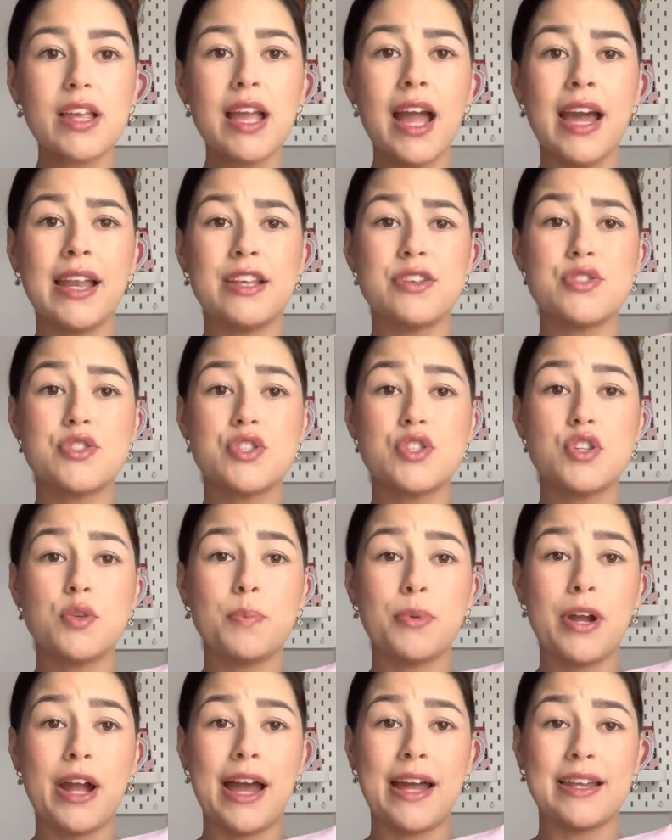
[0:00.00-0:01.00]
And it's
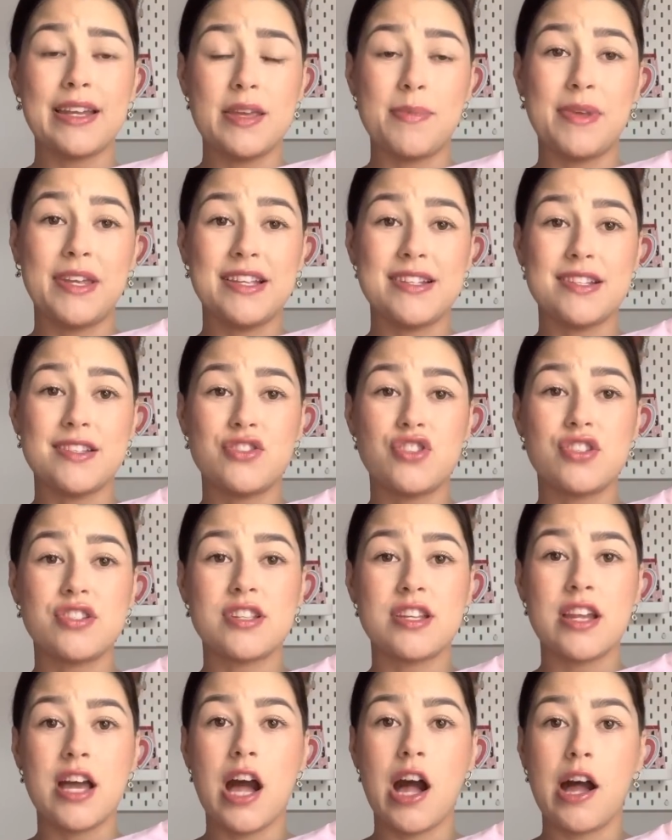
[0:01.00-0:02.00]
super handy because it's just
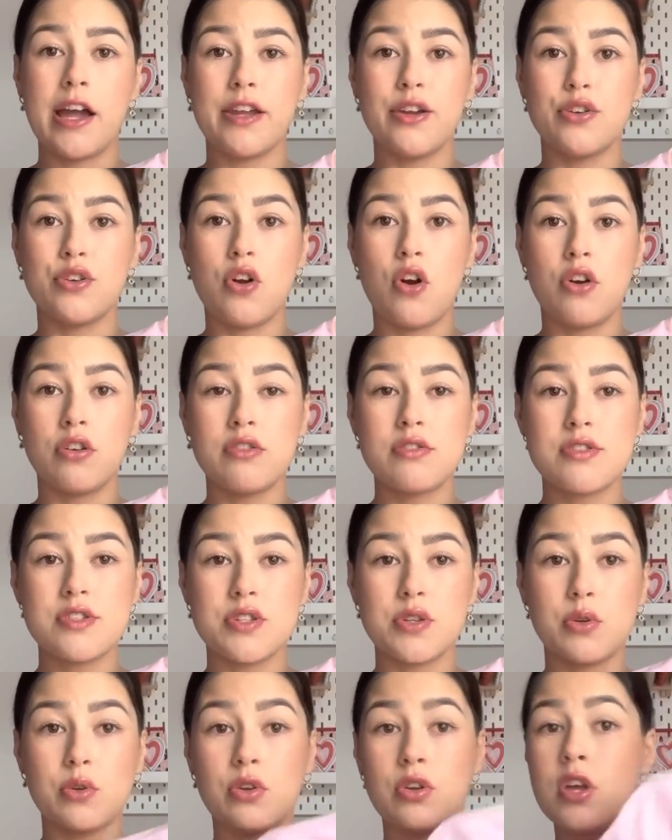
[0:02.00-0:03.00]
an iron-on,
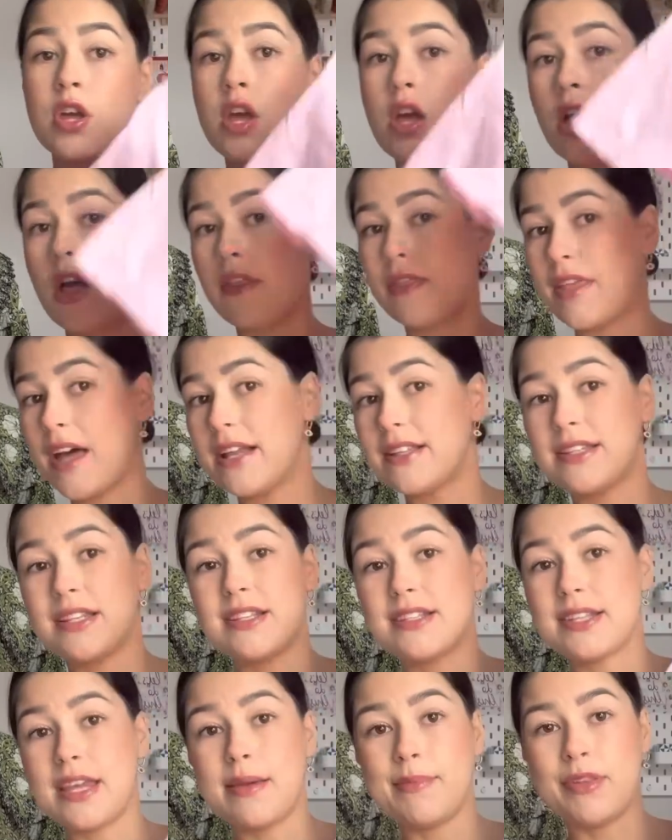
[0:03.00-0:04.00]
so that
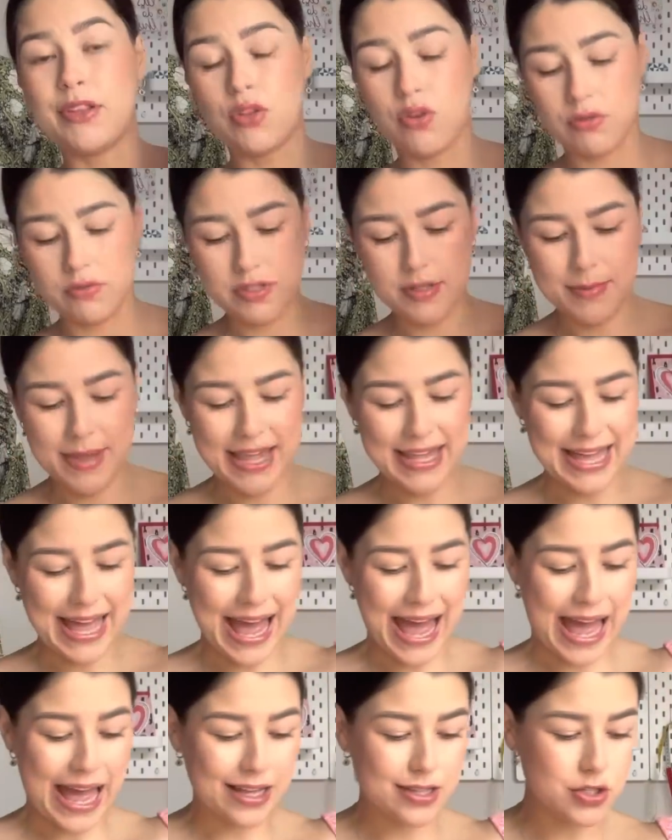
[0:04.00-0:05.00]
didn't take me long to make
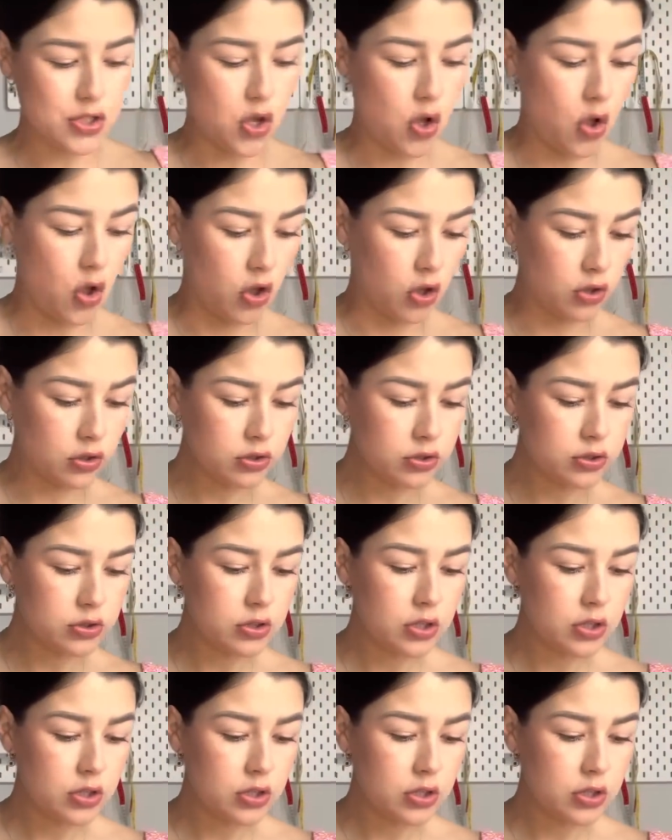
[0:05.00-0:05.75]
at all.